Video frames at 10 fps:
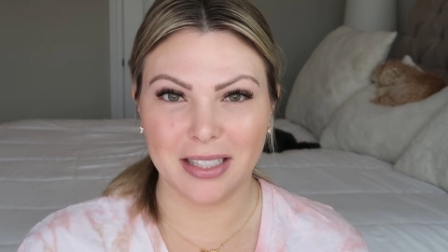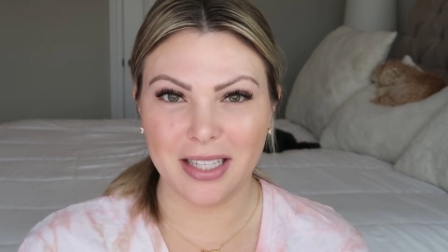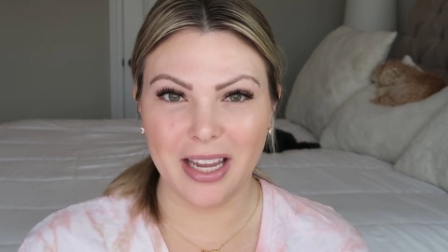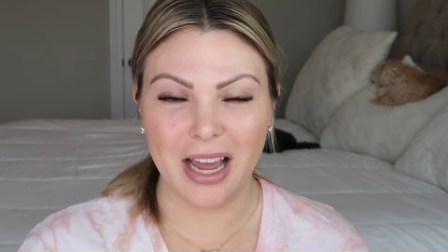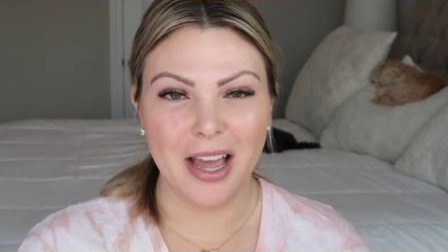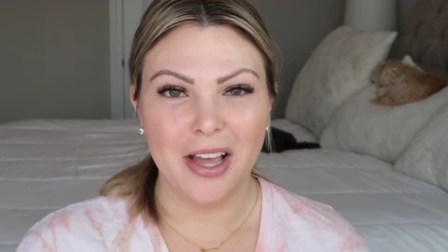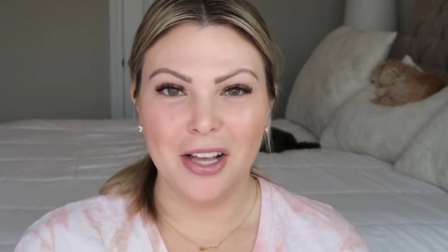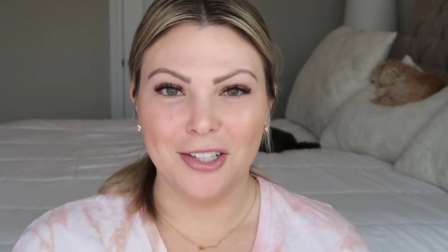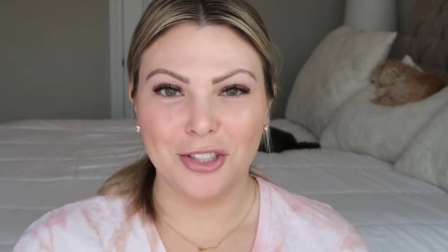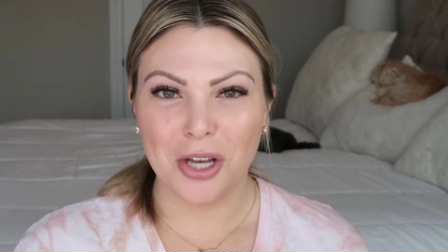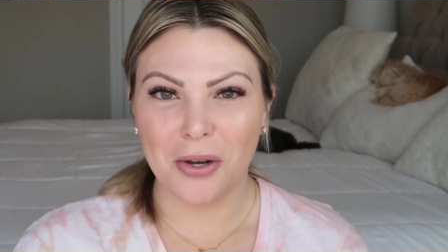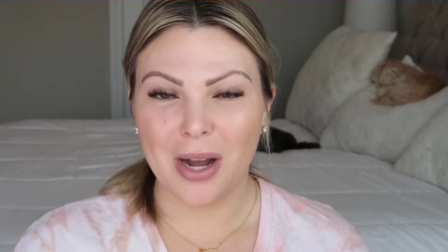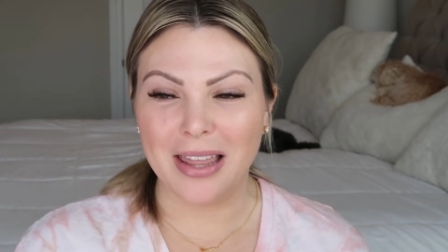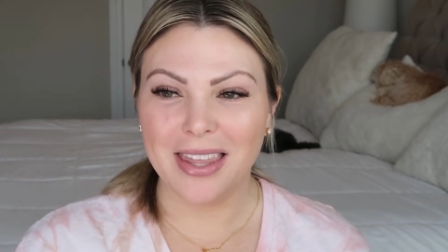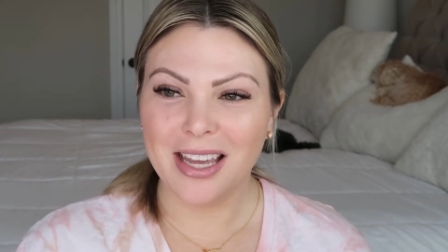see. So
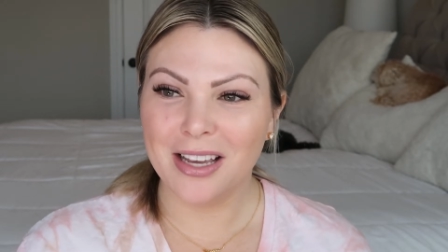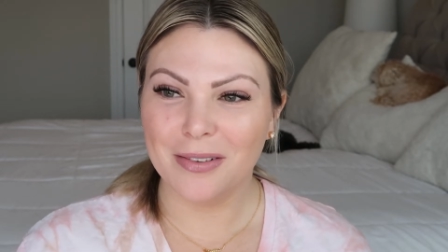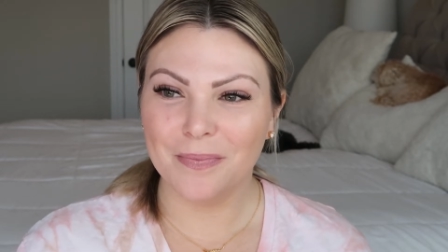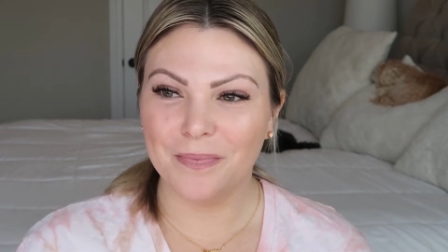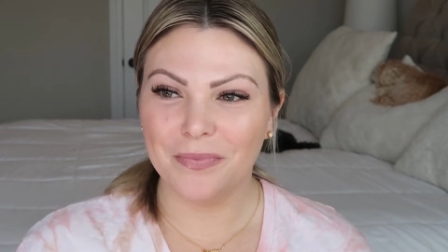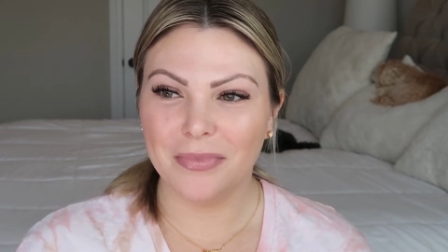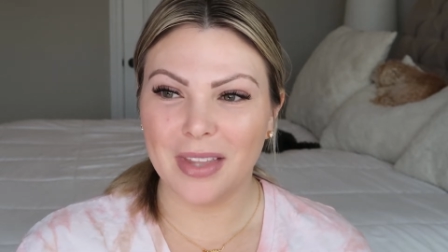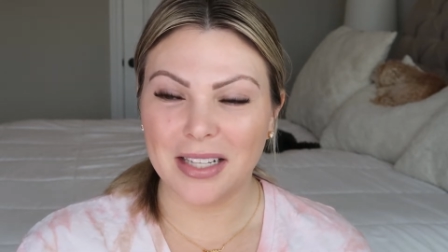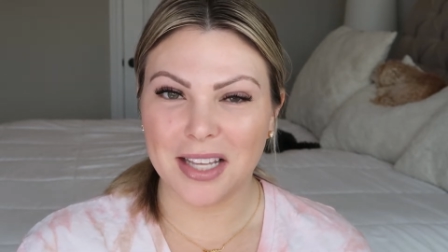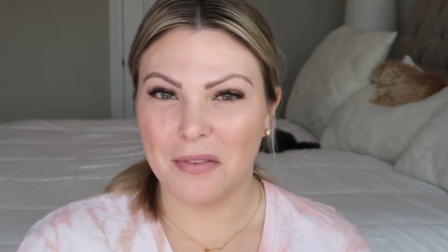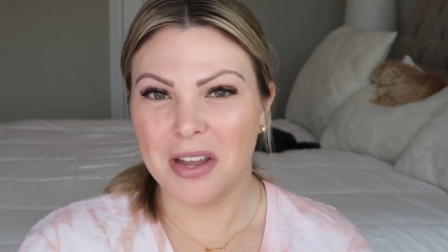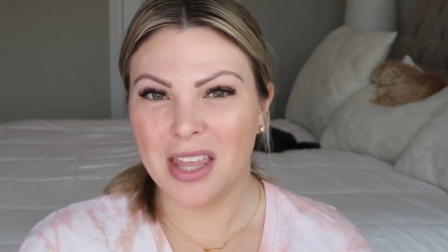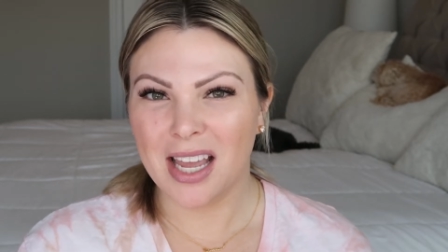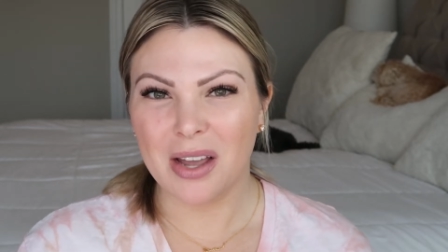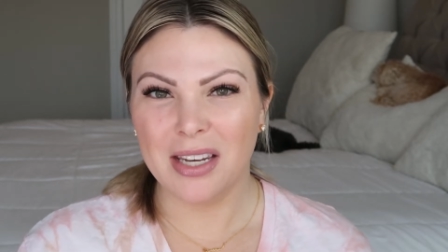I think that's
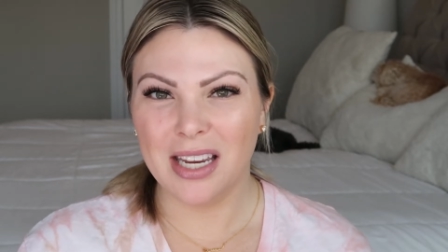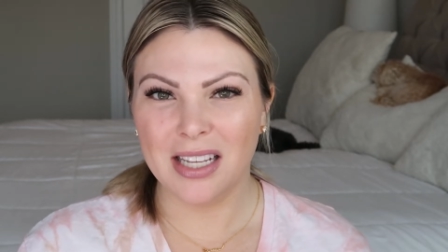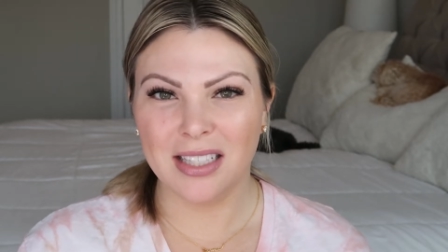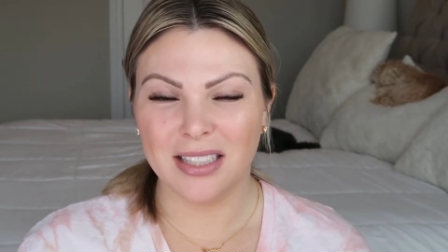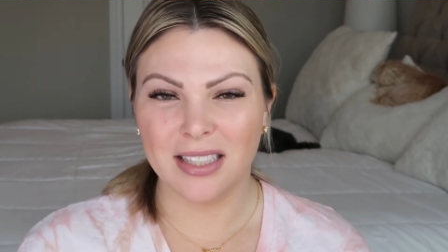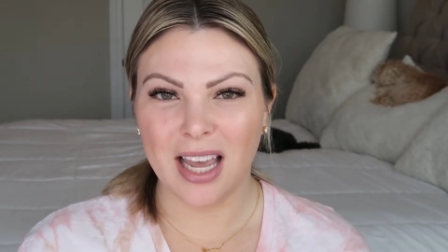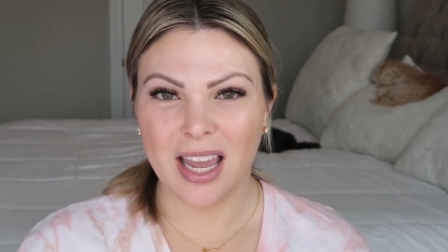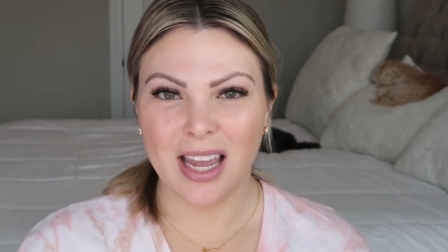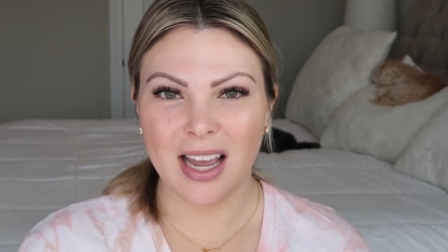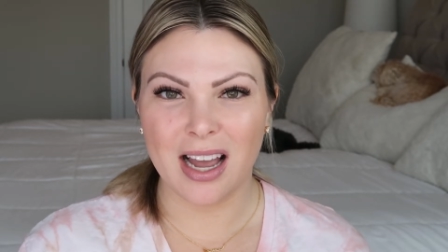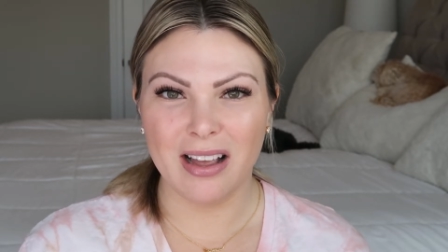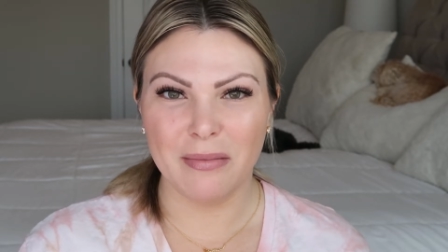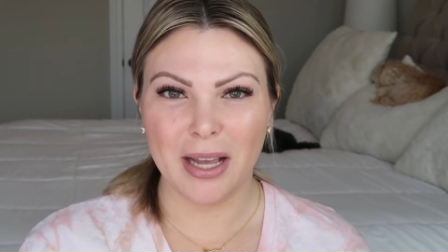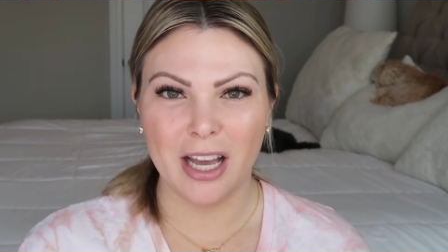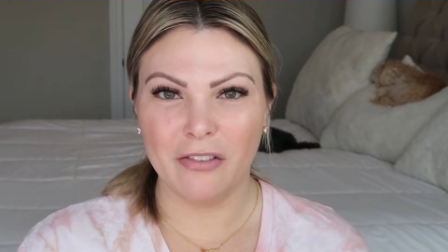everything I needed to say.
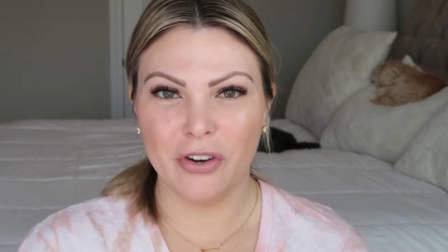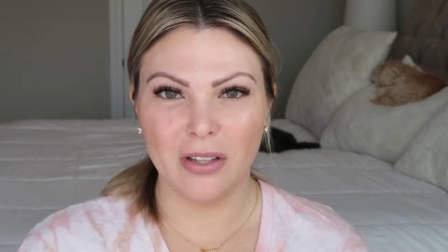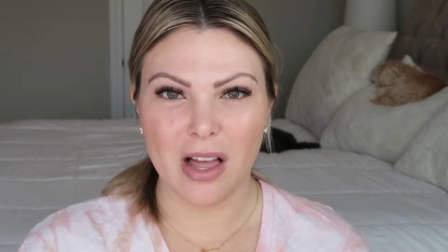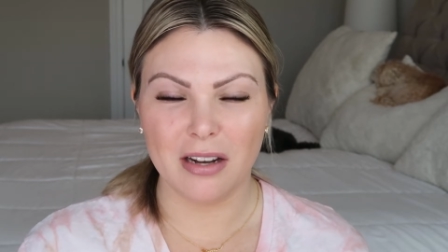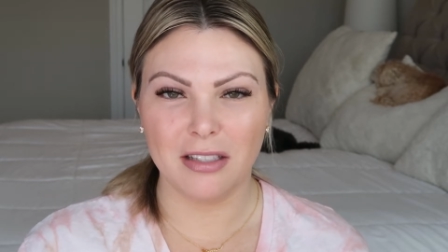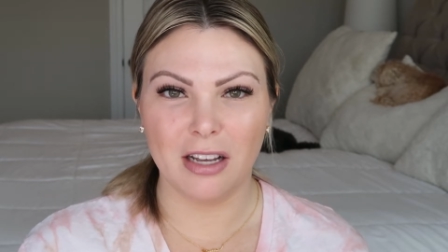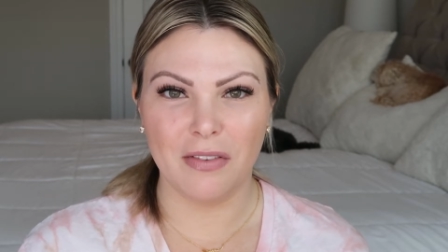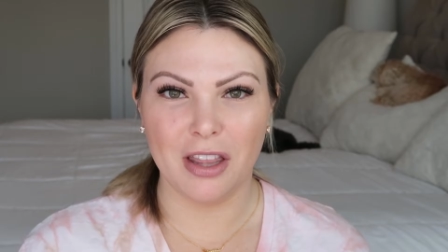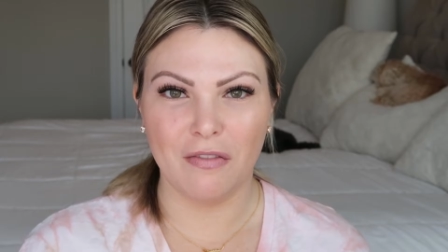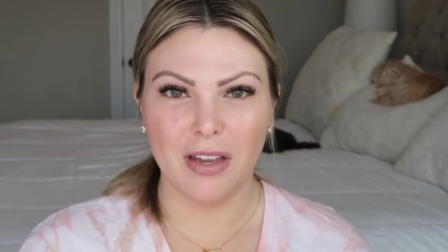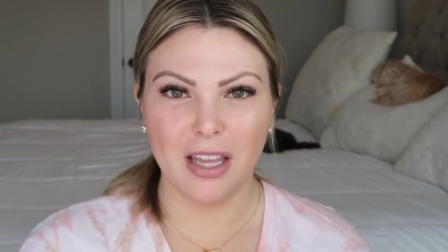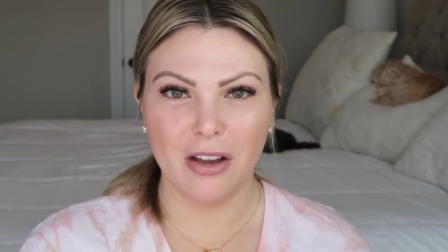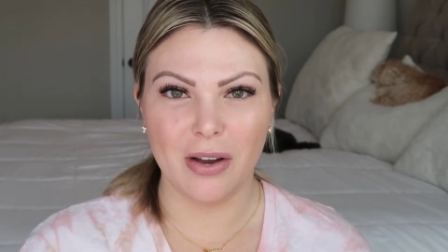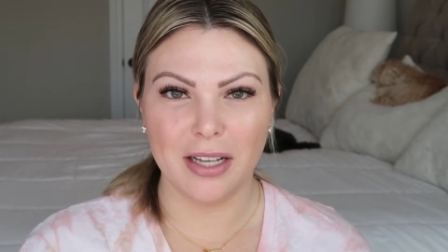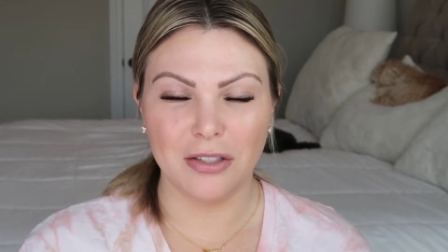I cover a lot of stuff in the
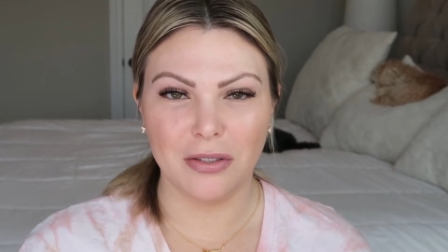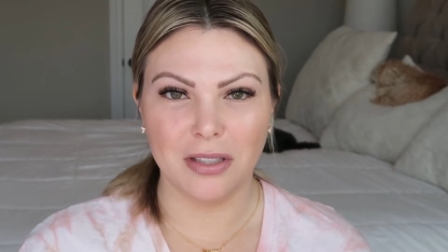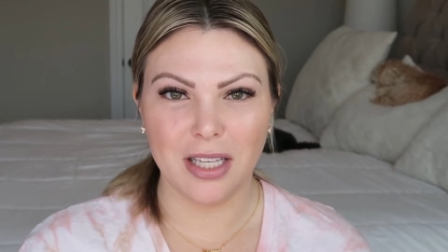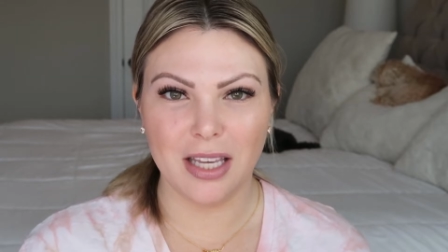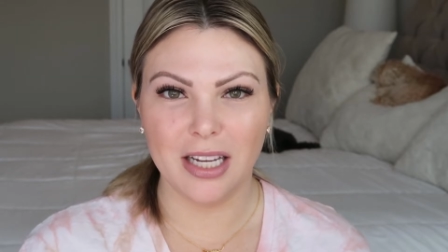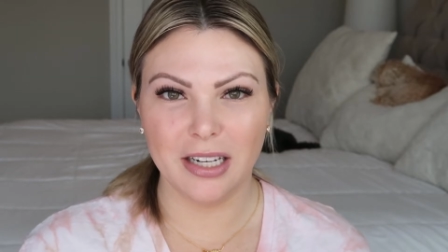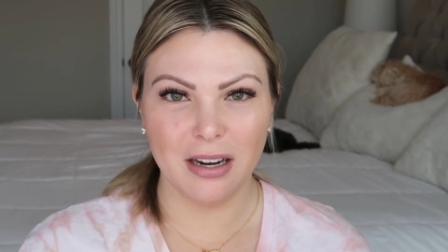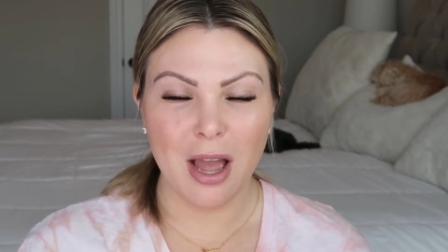video, as you'll see here.